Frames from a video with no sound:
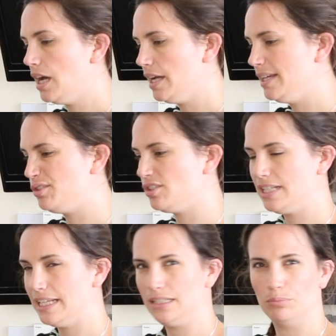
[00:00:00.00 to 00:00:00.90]
I
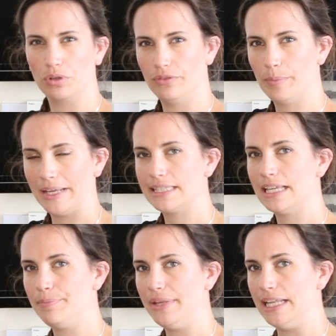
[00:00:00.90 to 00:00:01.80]
just let it boil for about
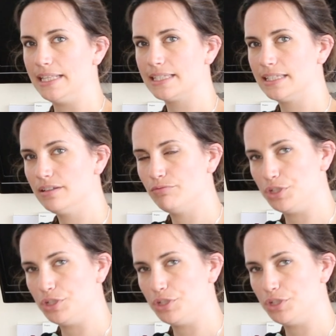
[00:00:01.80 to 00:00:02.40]
10 minutes.